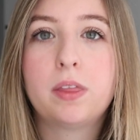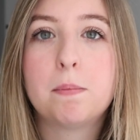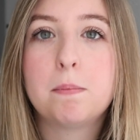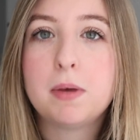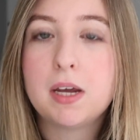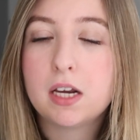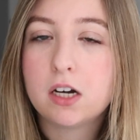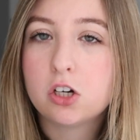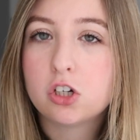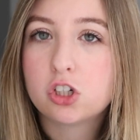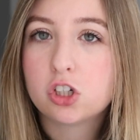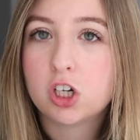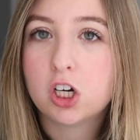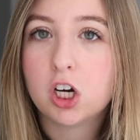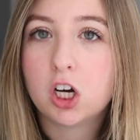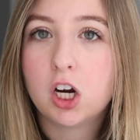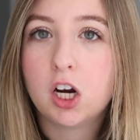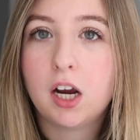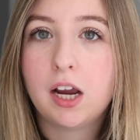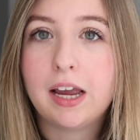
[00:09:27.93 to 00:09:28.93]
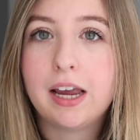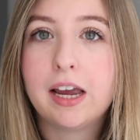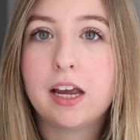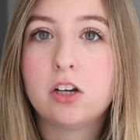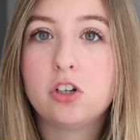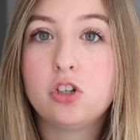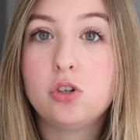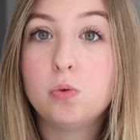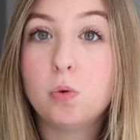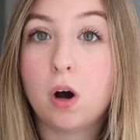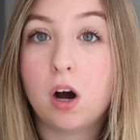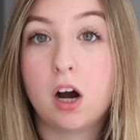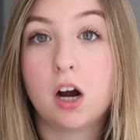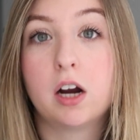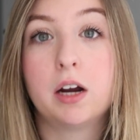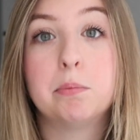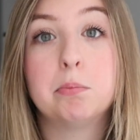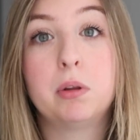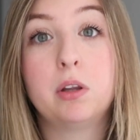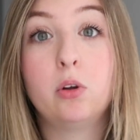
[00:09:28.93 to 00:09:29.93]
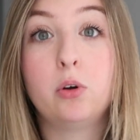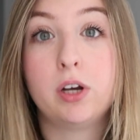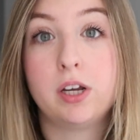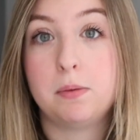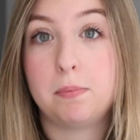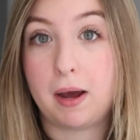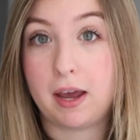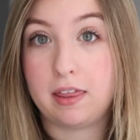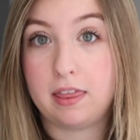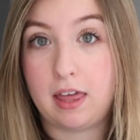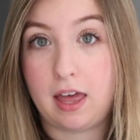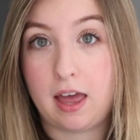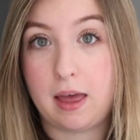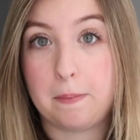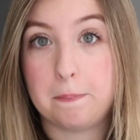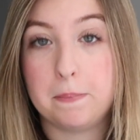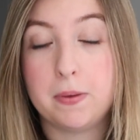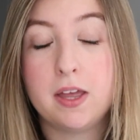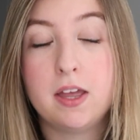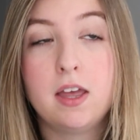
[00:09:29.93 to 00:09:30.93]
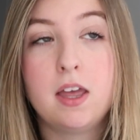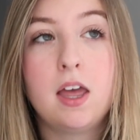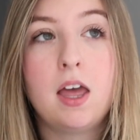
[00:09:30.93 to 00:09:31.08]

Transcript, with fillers: a manager and you are employed by them,